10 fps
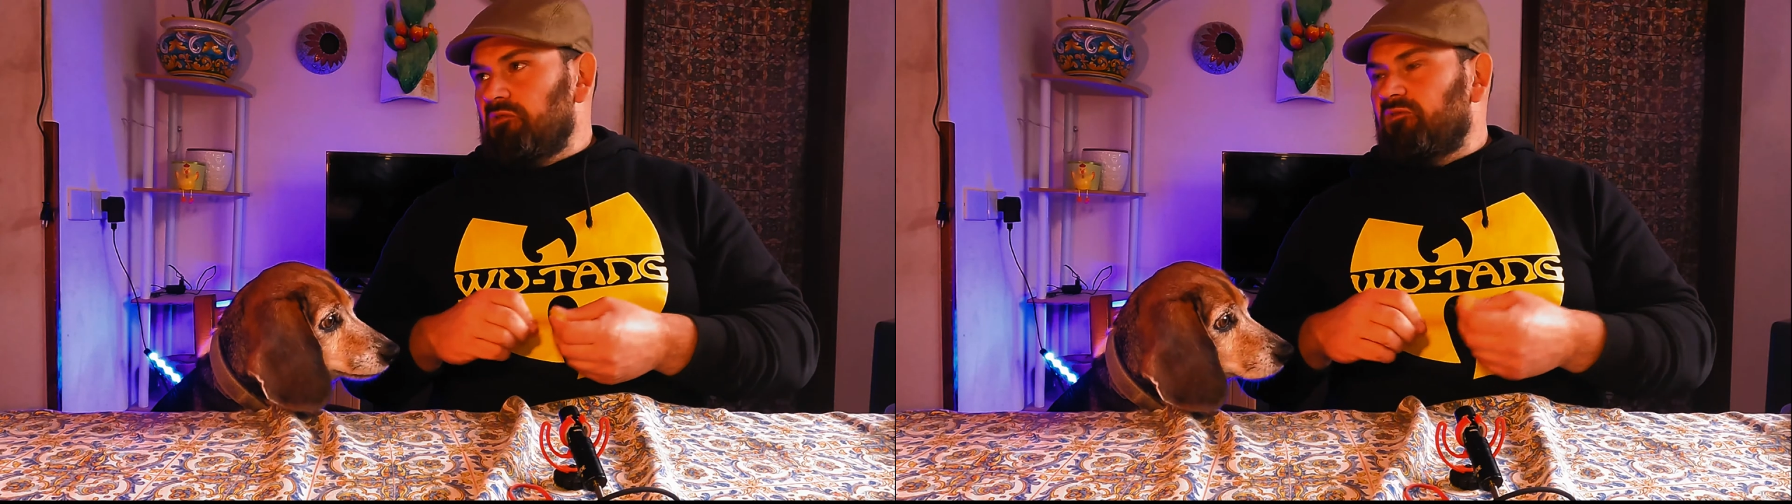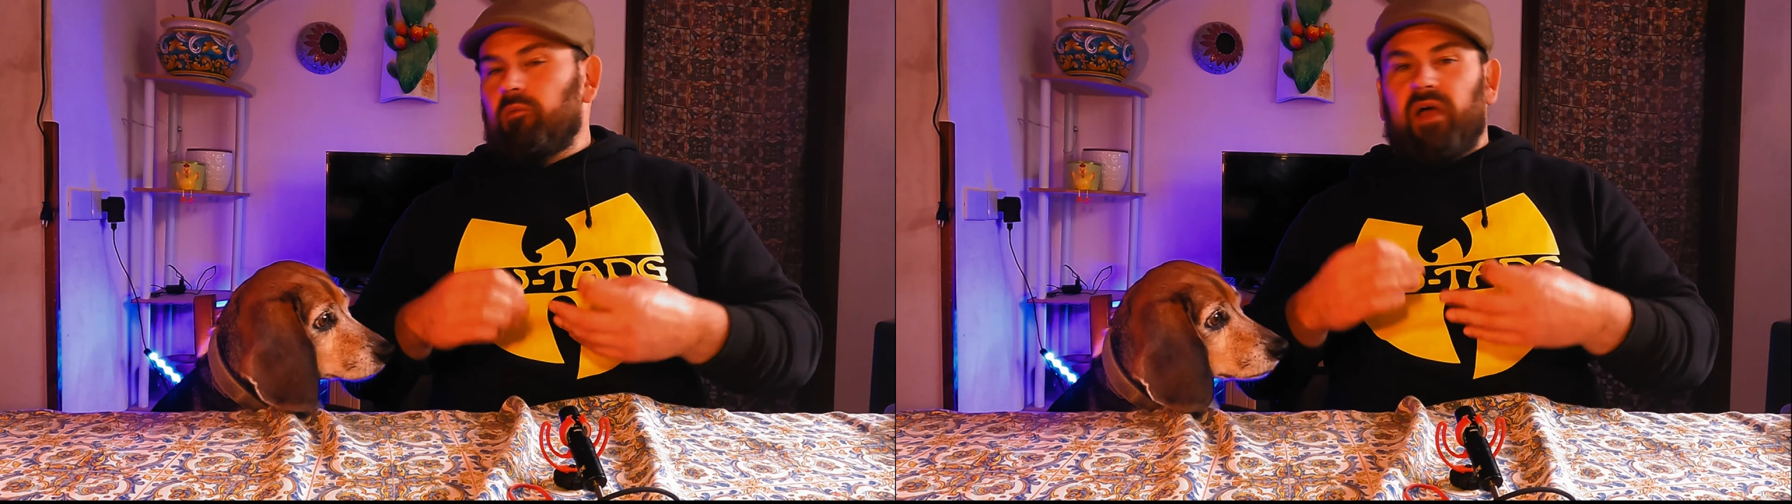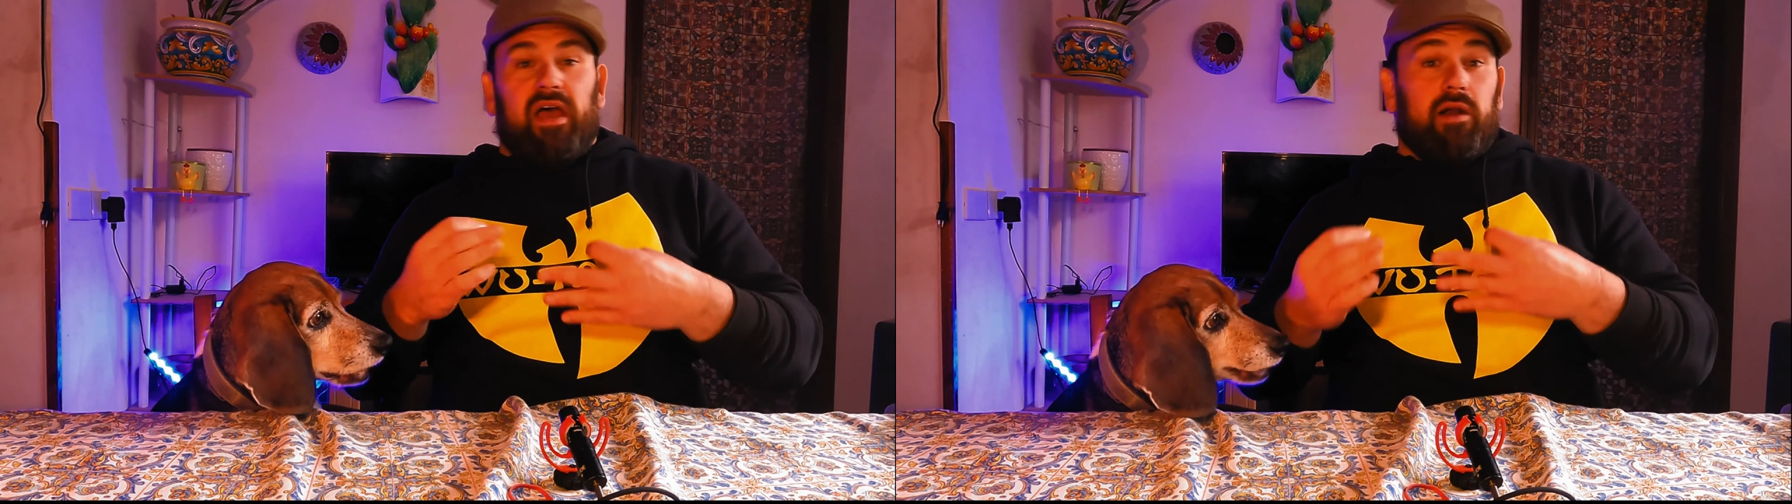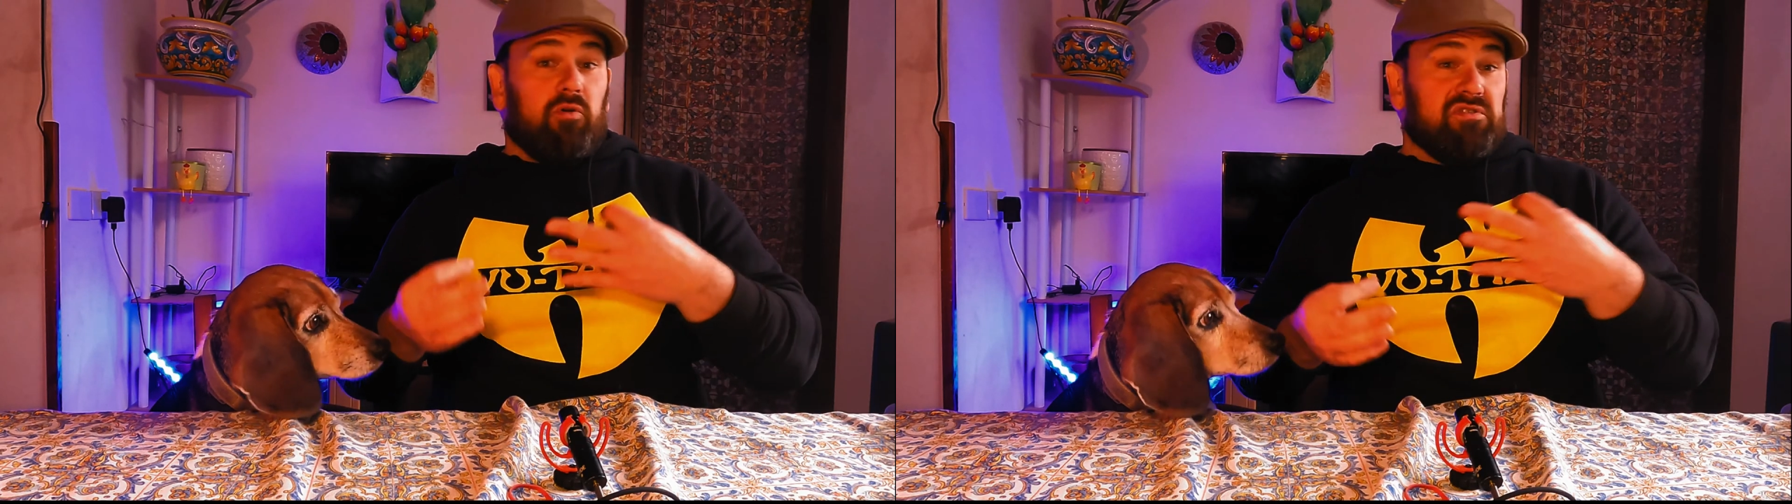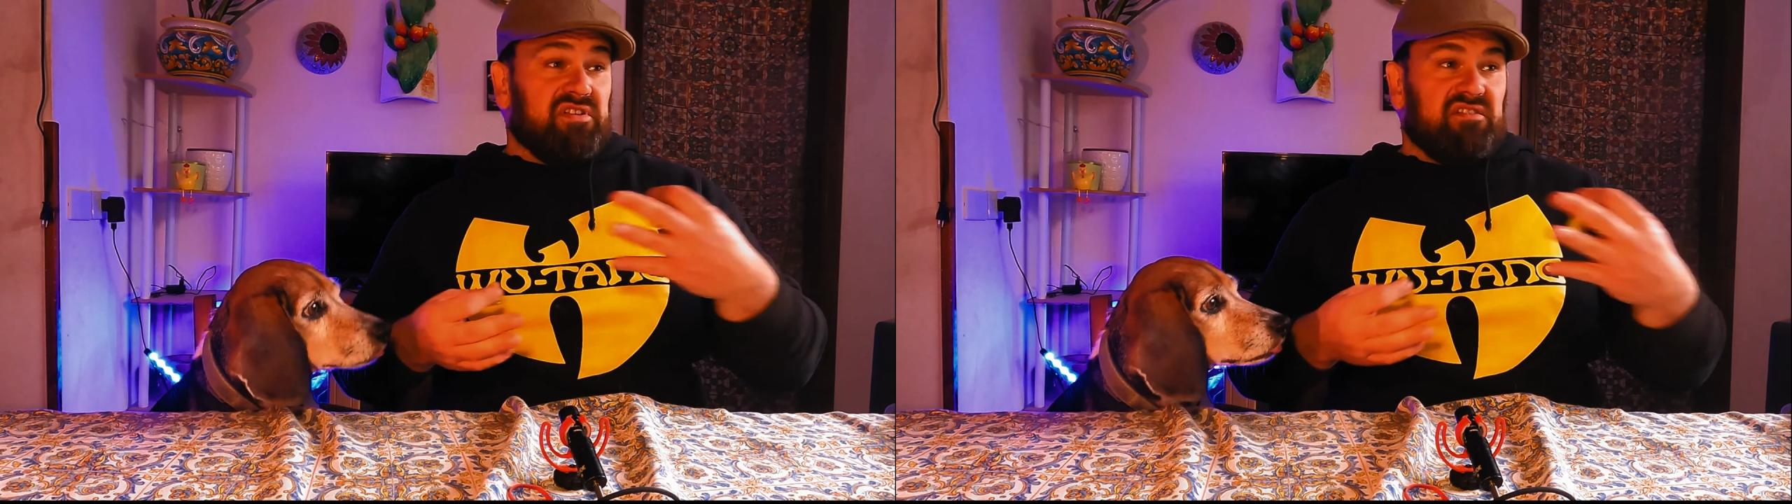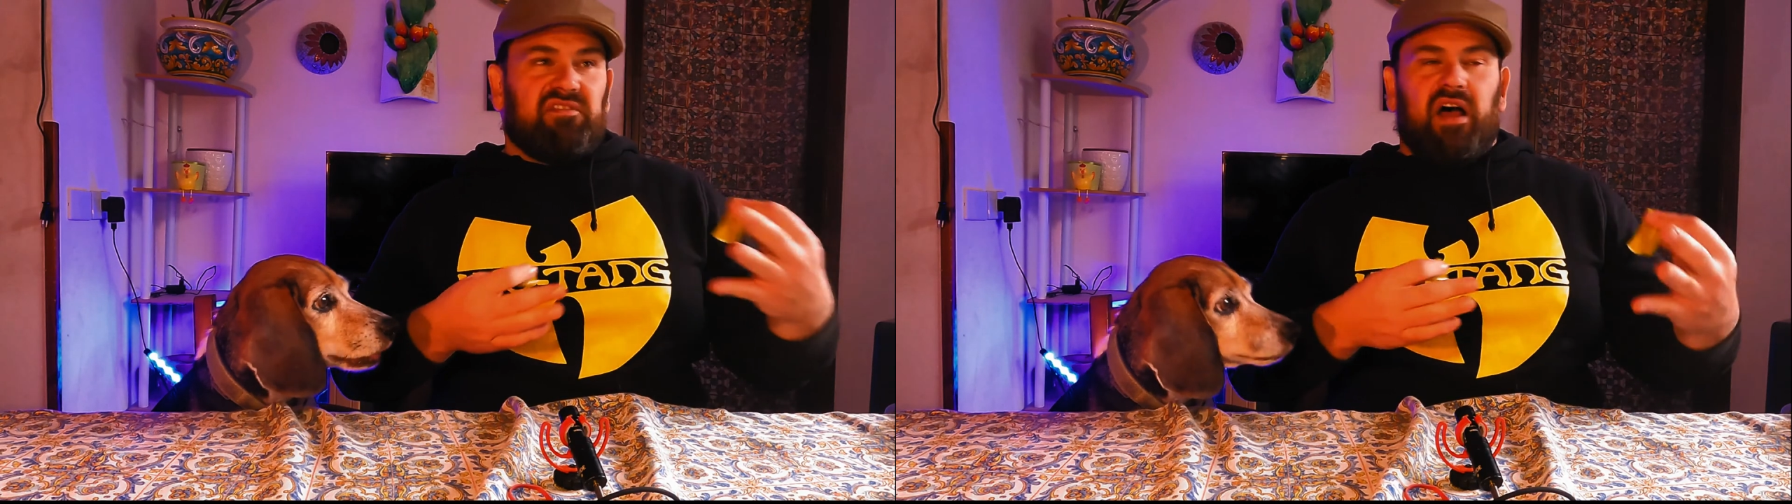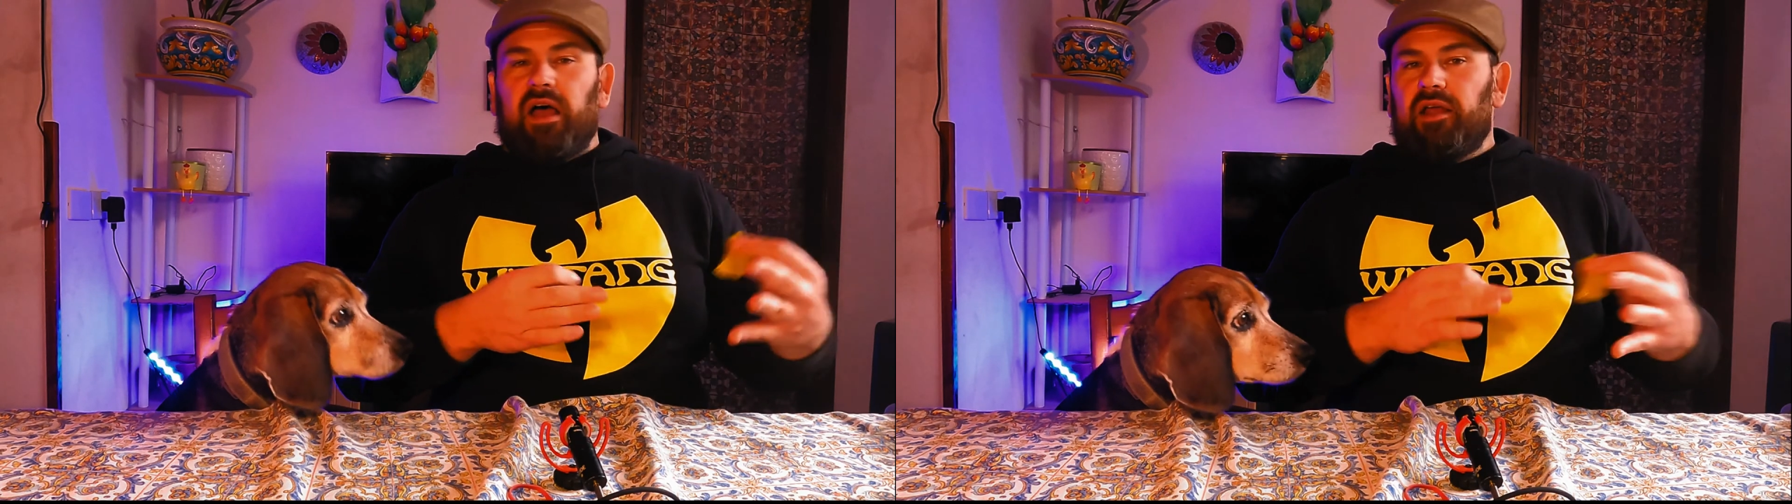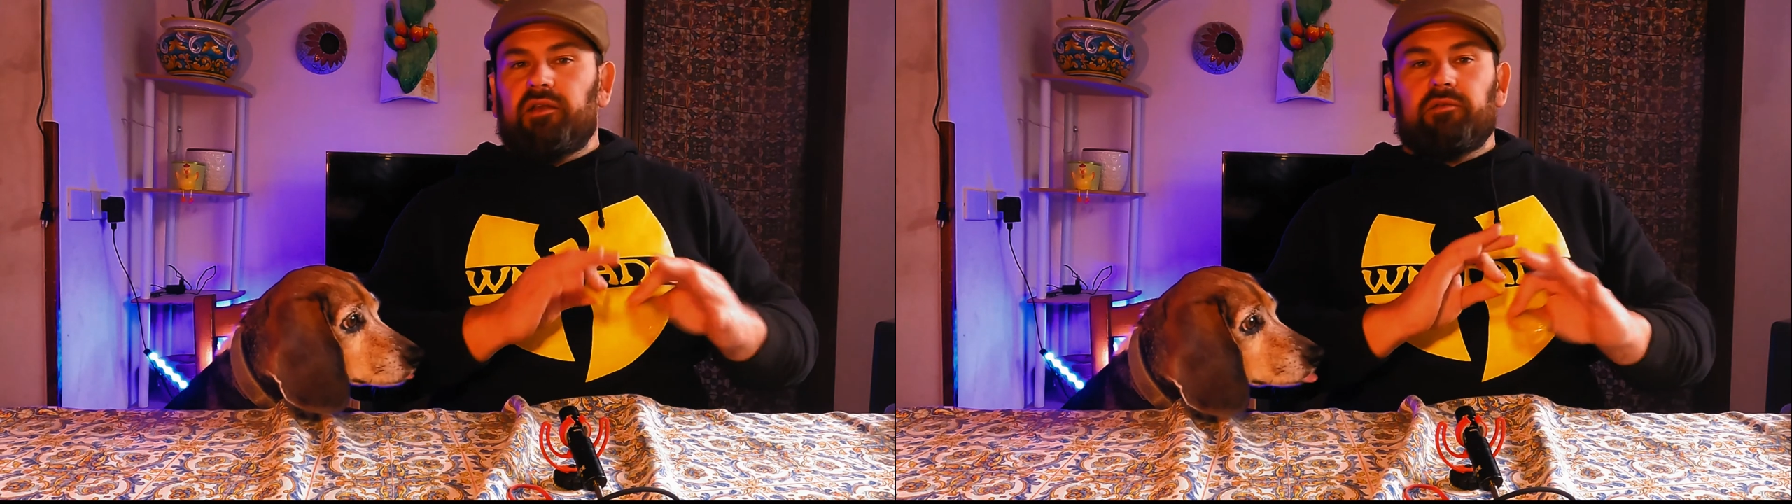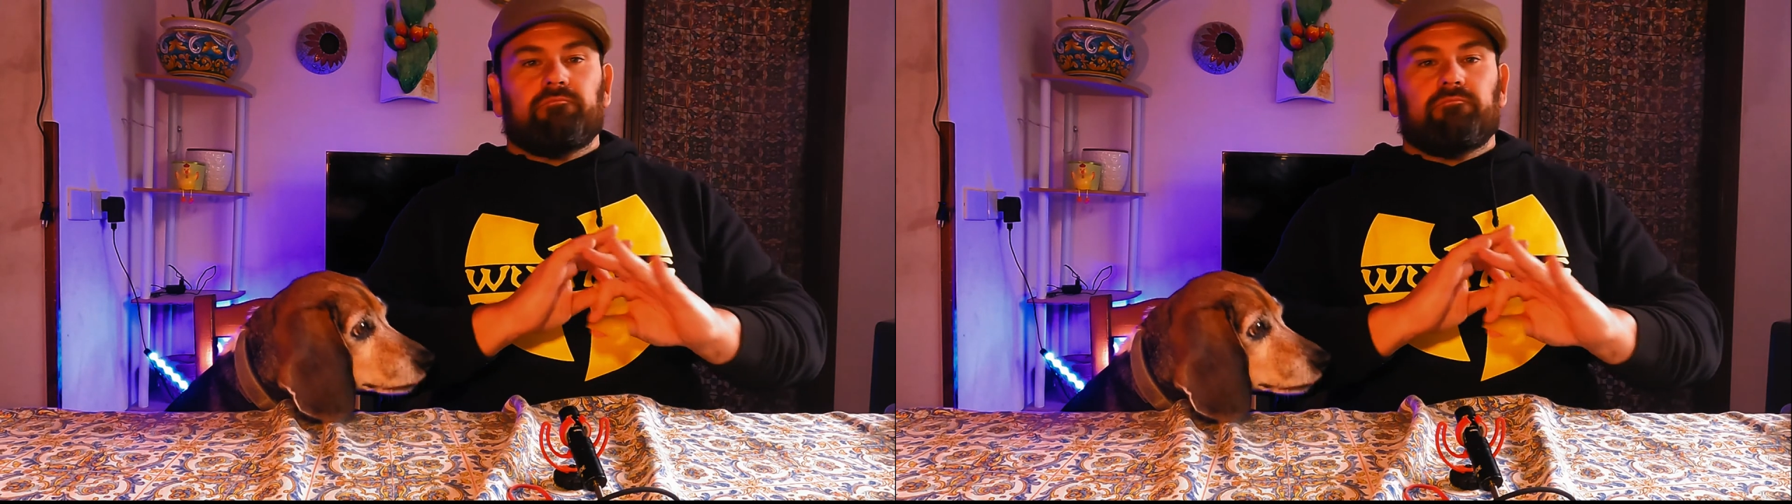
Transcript: from animals that died,